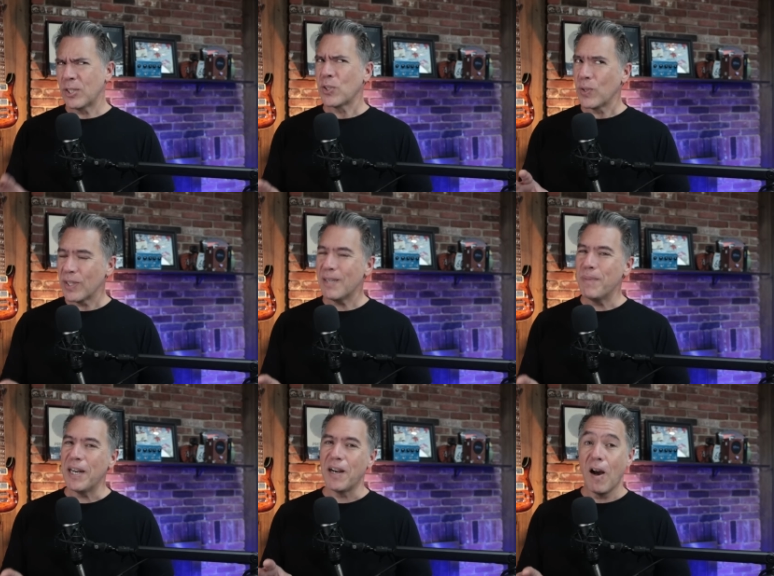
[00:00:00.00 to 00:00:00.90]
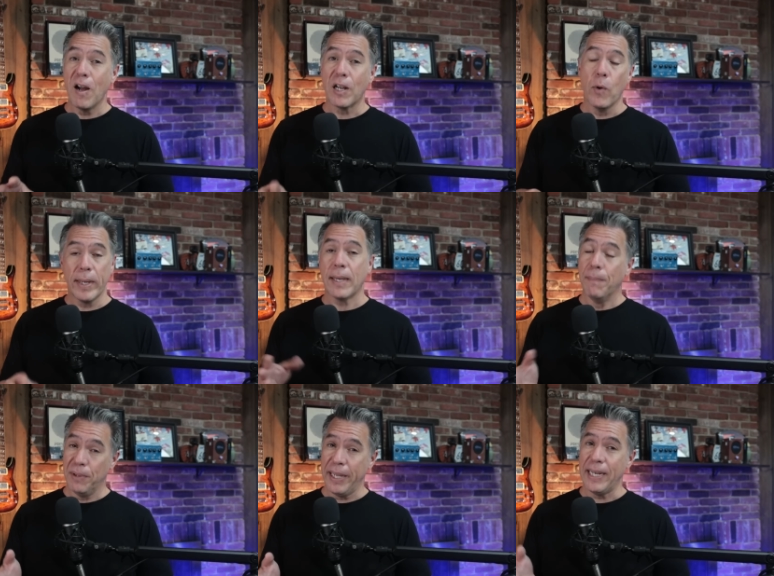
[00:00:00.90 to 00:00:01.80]
It has certainly been an ongoing
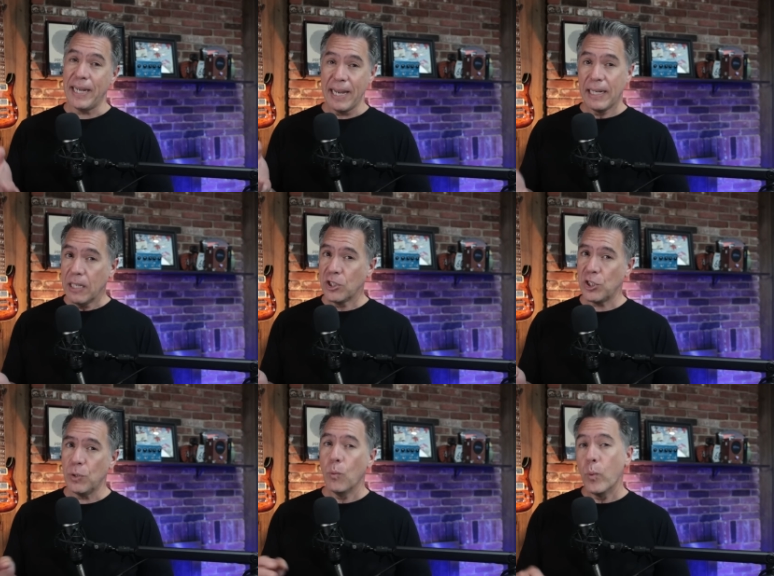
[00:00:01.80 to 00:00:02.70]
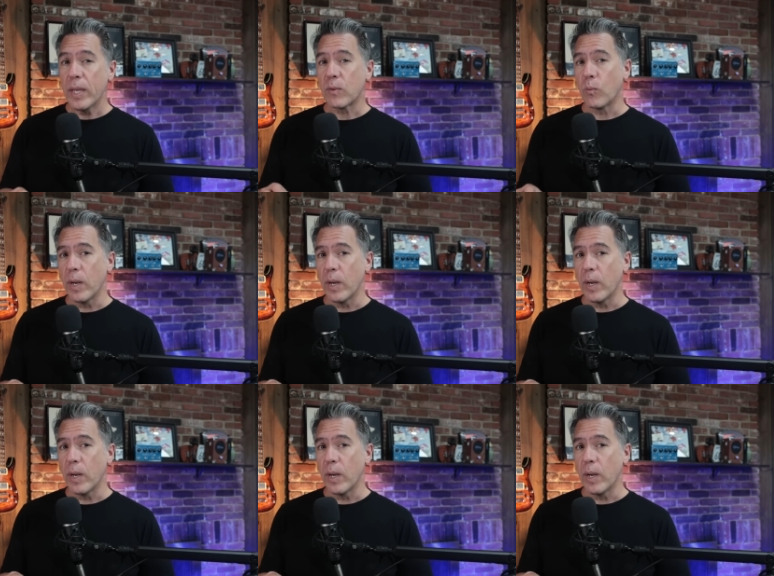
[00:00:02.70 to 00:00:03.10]
complaint and issue with